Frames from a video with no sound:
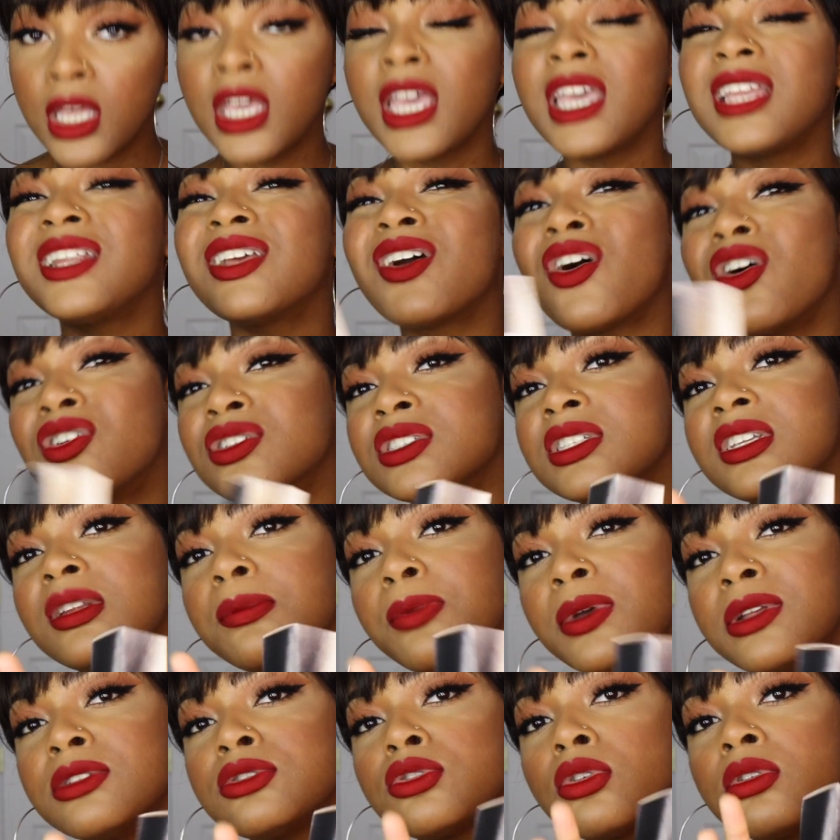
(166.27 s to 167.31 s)
and it also
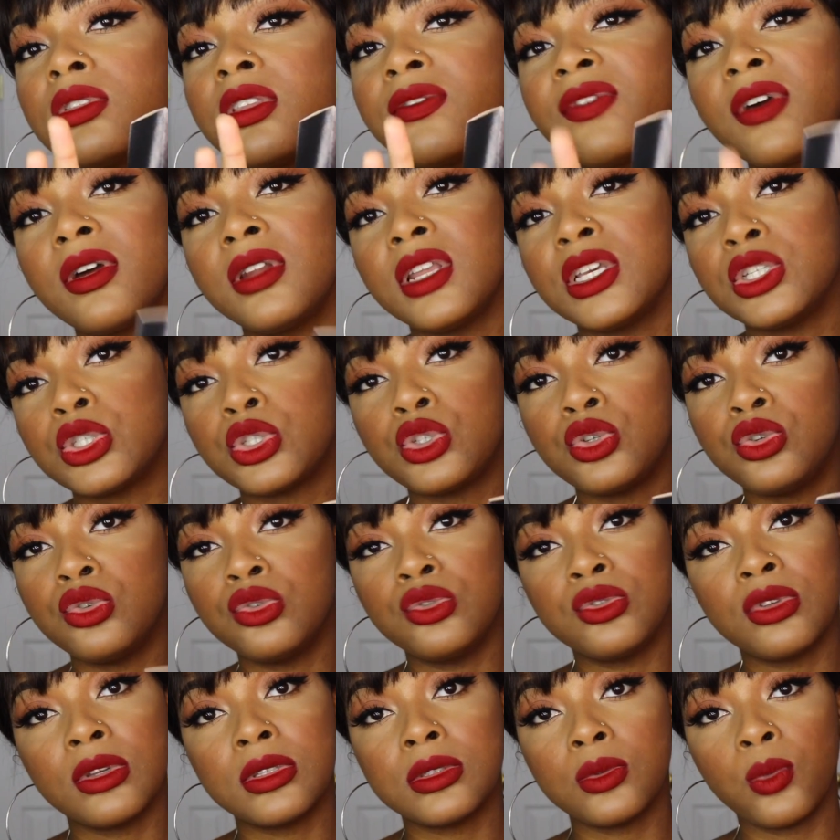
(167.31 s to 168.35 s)
depends on the foundation you
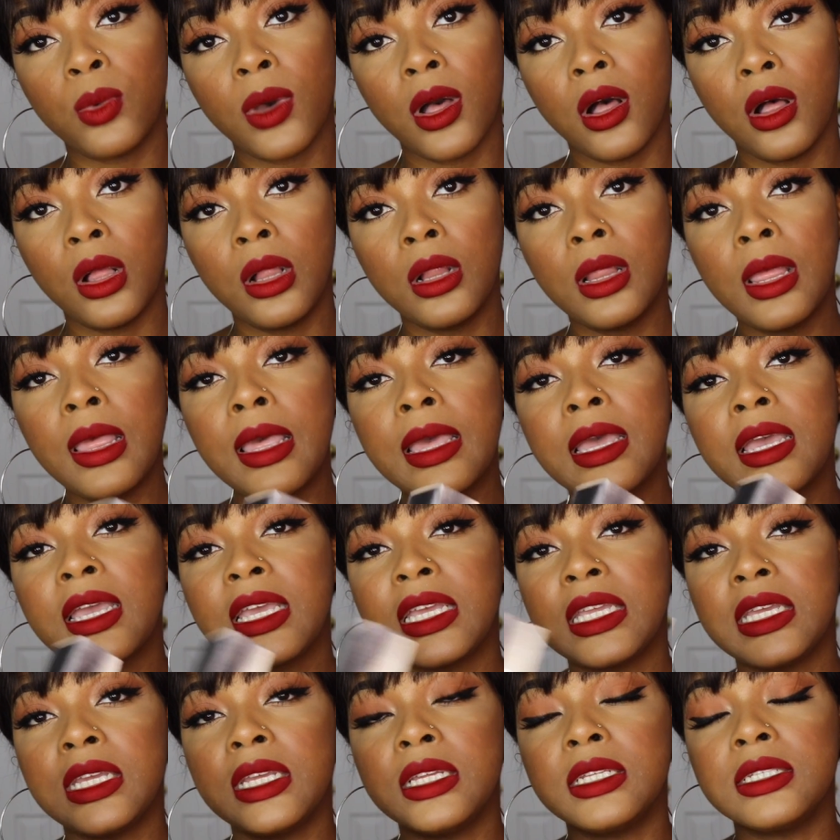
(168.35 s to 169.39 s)
use as well,
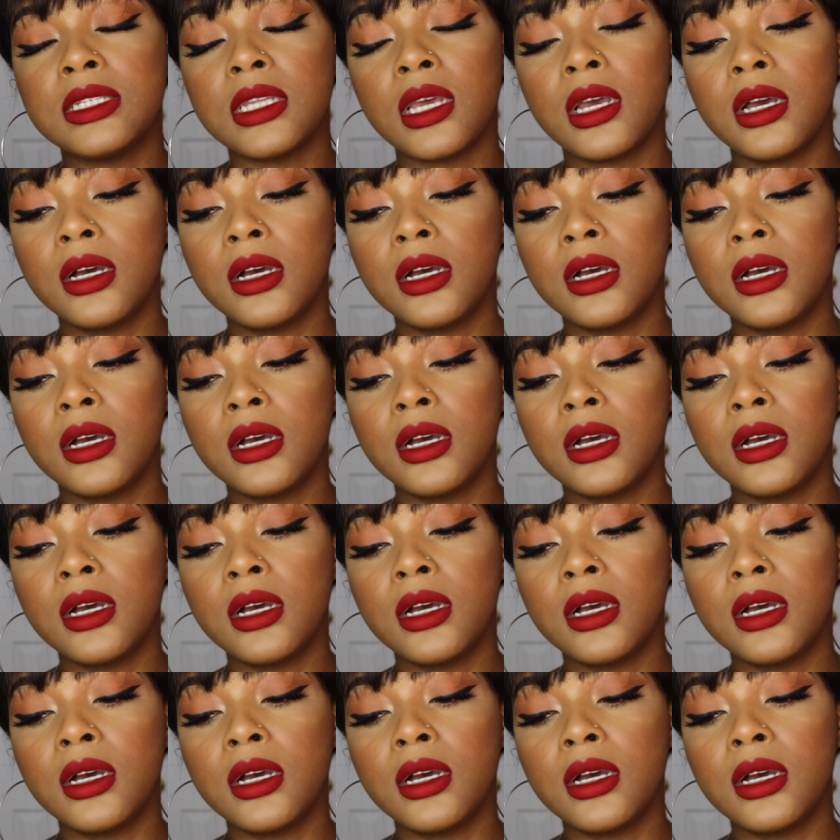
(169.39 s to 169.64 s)
and